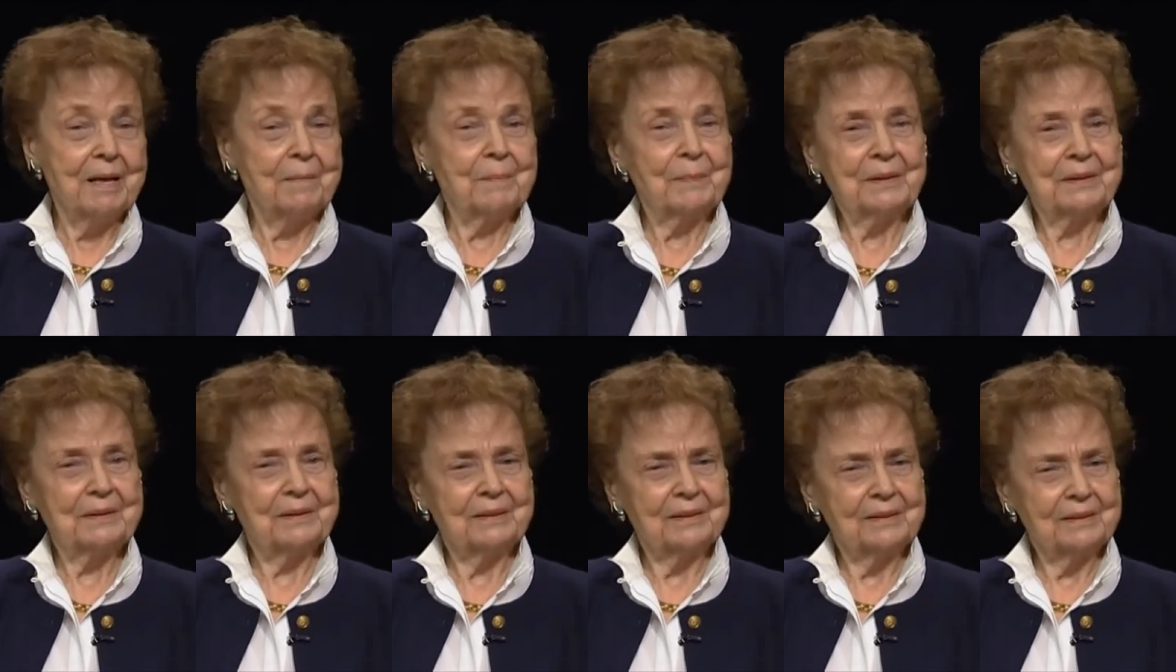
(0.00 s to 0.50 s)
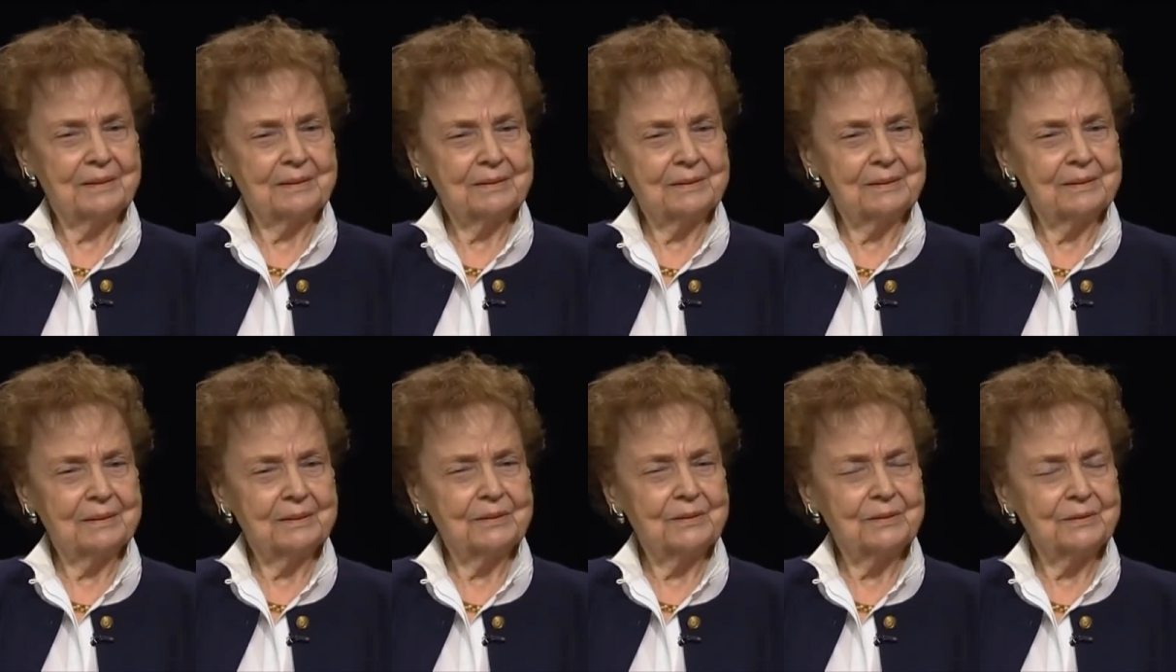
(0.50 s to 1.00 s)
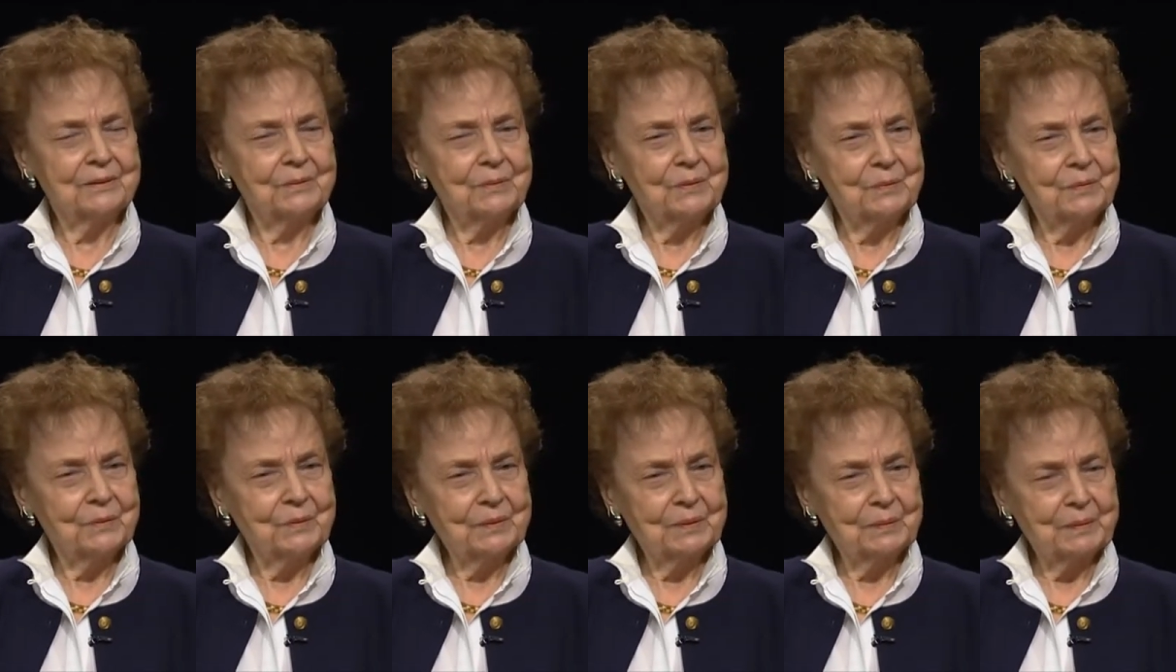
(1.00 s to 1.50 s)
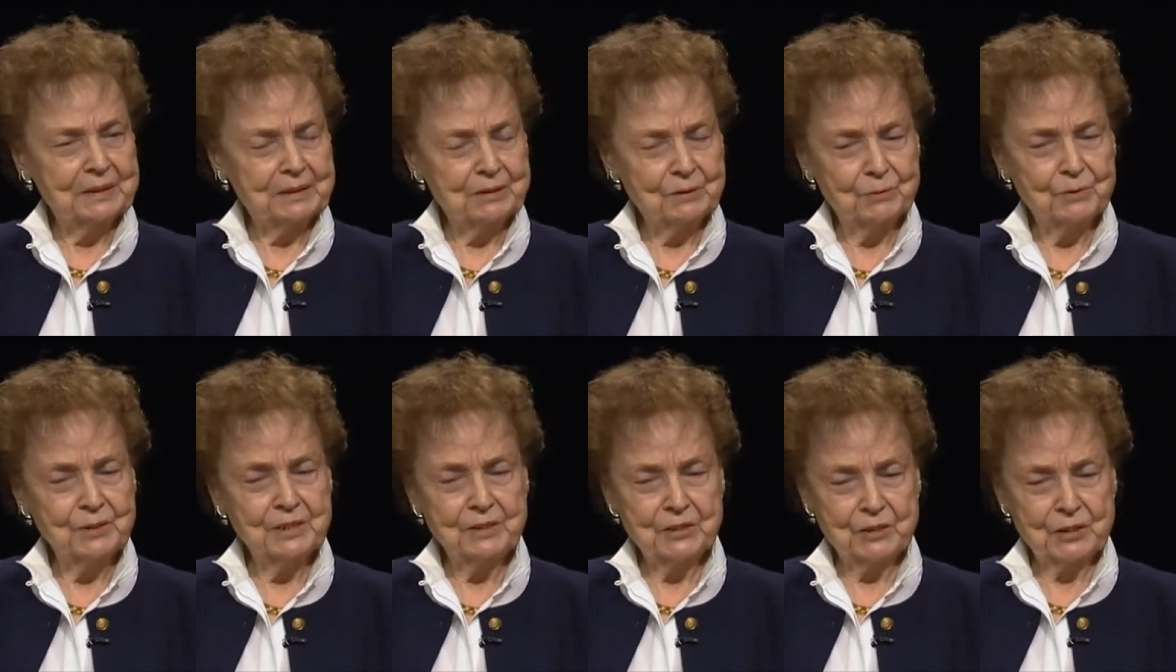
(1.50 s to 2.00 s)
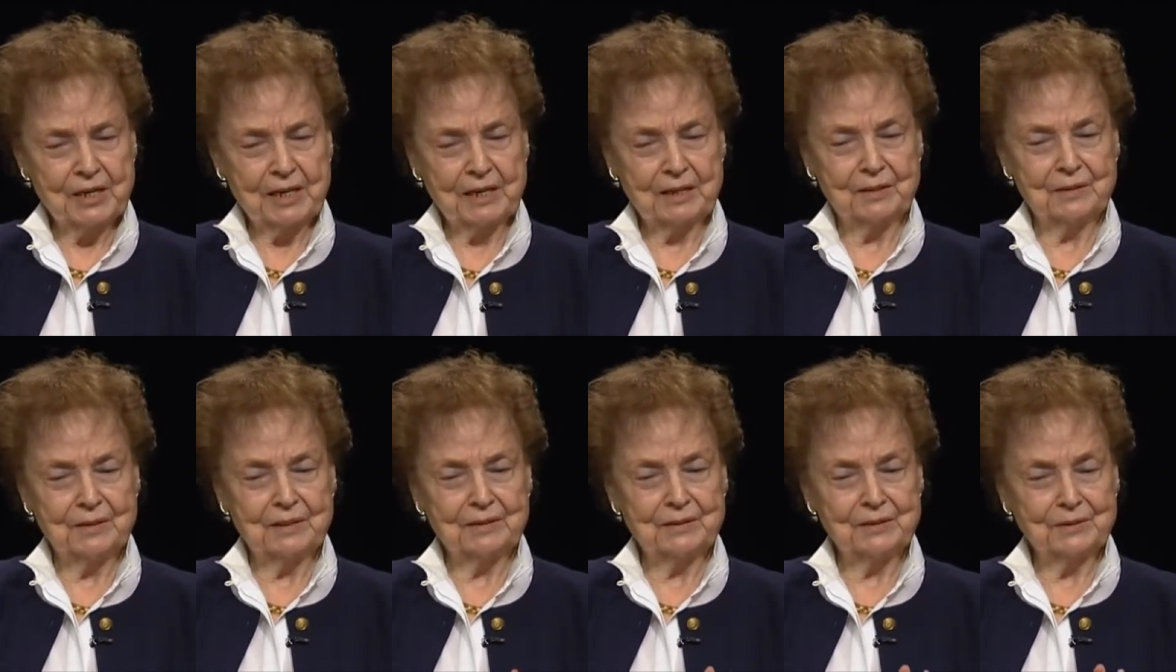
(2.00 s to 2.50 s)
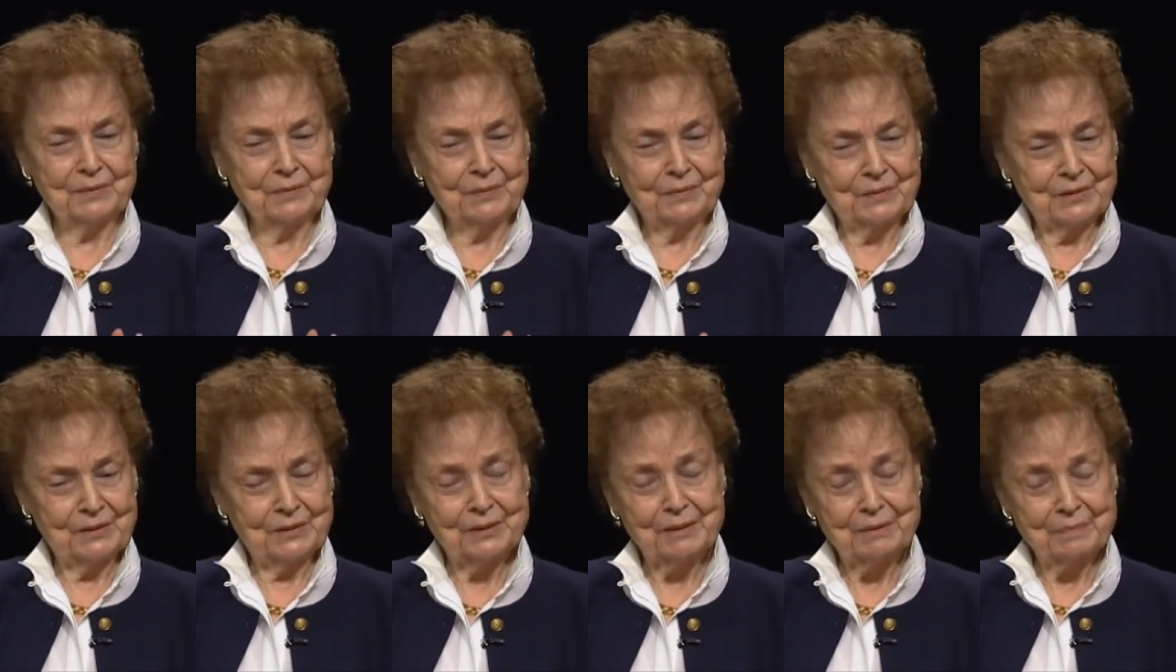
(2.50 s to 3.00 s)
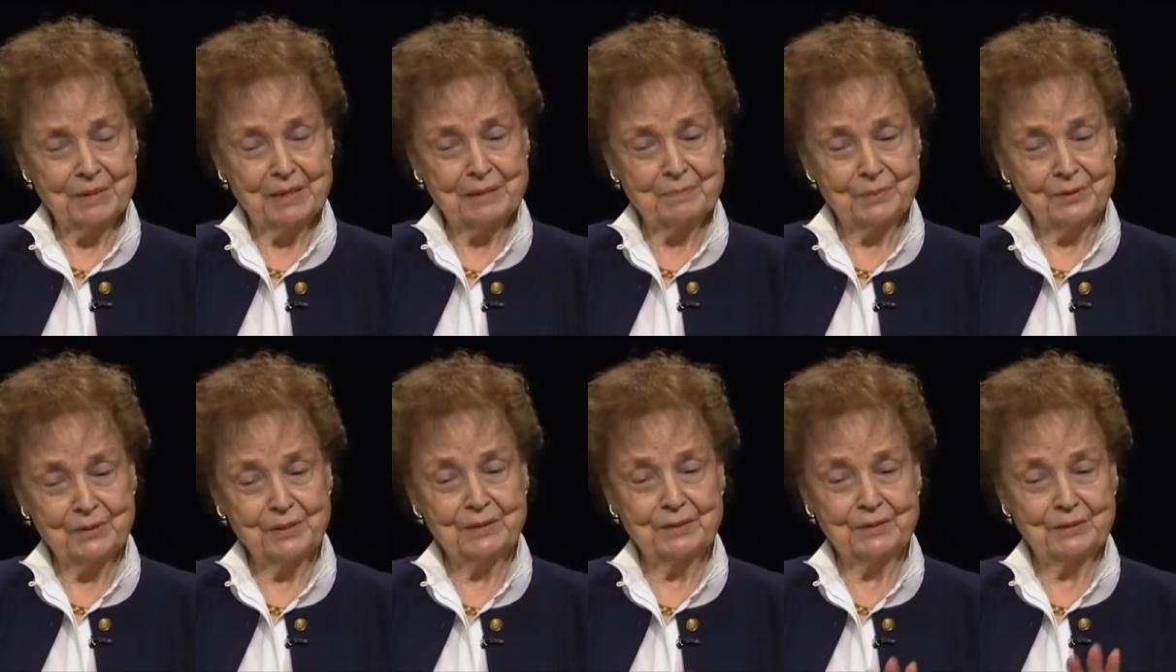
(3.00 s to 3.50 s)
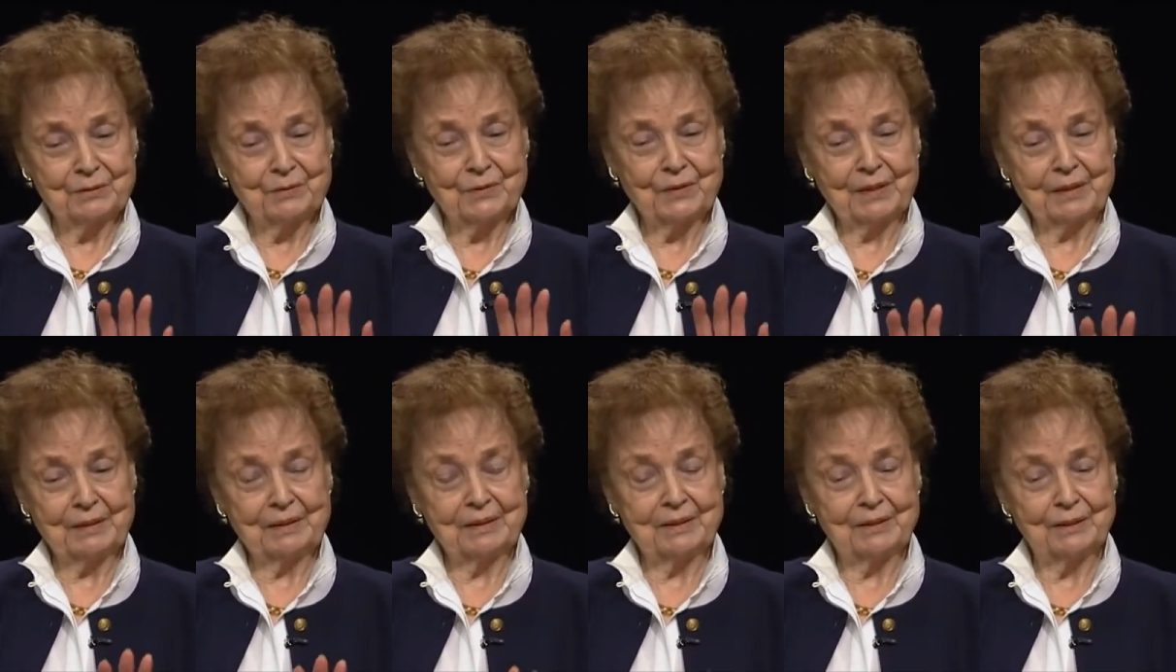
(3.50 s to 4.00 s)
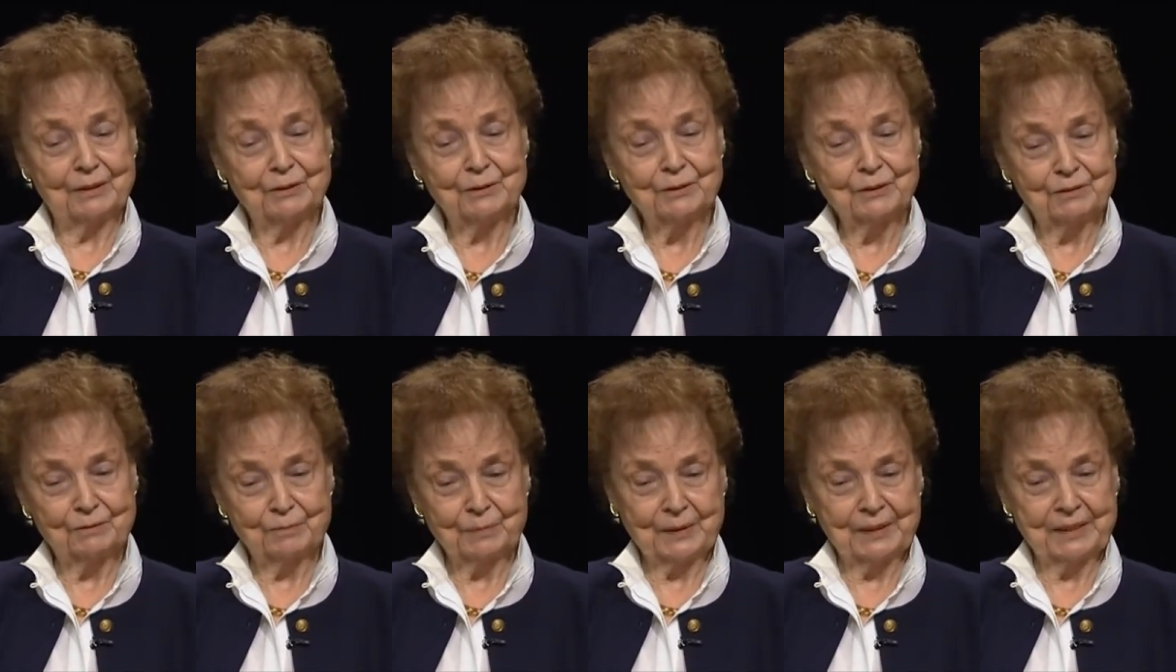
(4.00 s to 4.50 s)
But let's reach out. You look in my book and you'll find loads of